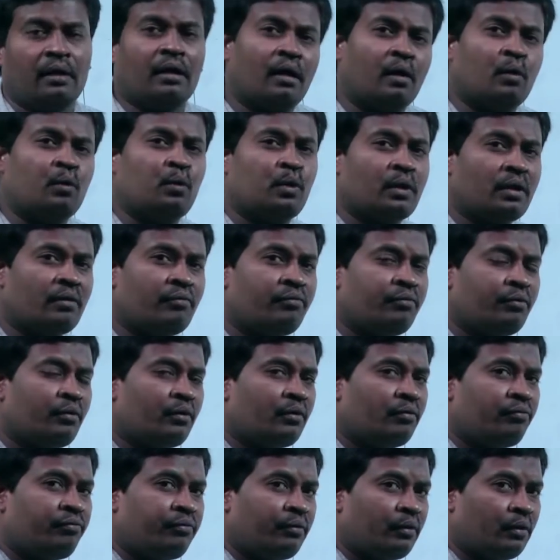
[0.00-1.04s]
Out of
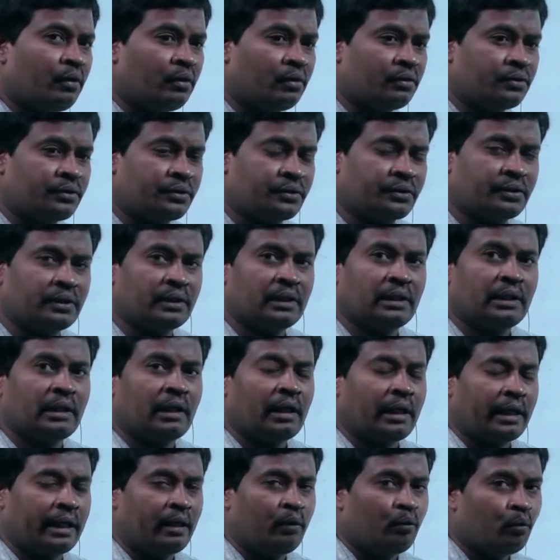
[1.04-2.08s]
4 floors,
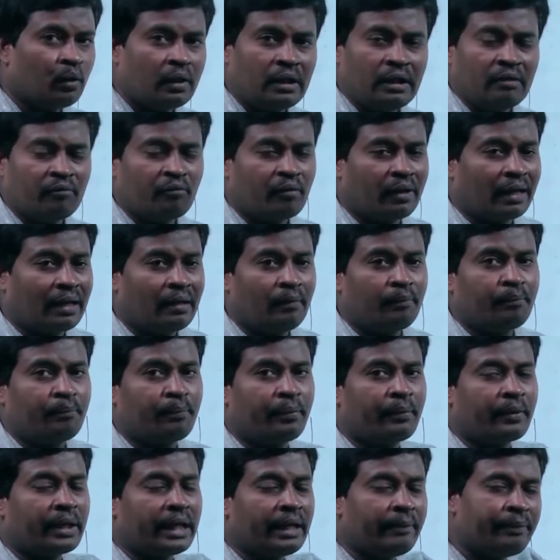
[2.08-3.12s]
and only one
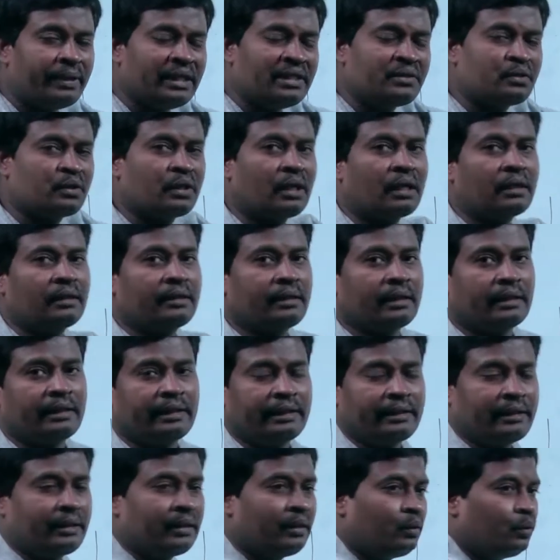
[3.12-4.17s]
pipe is not
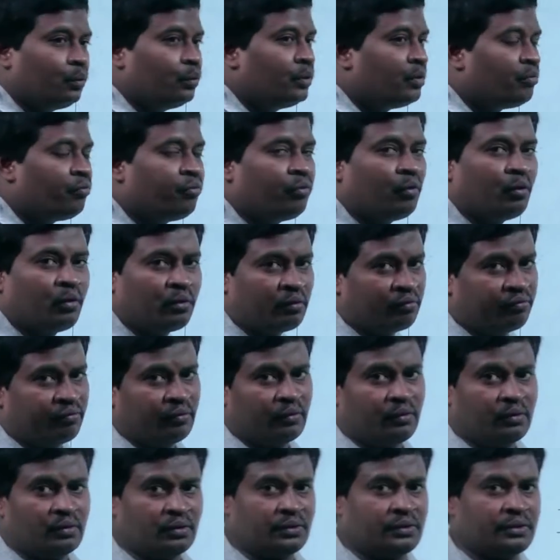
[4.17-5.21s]
connected to the 4
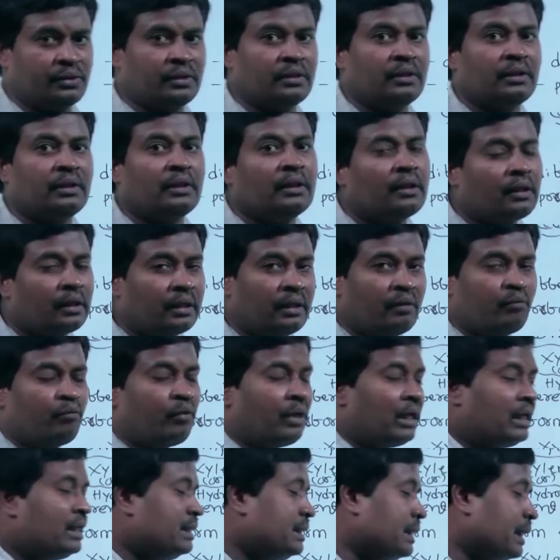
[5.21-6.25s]
floors. At
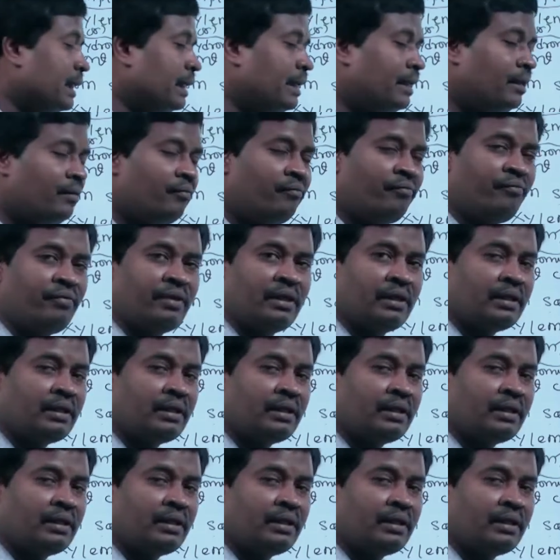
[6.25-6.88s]
one xylem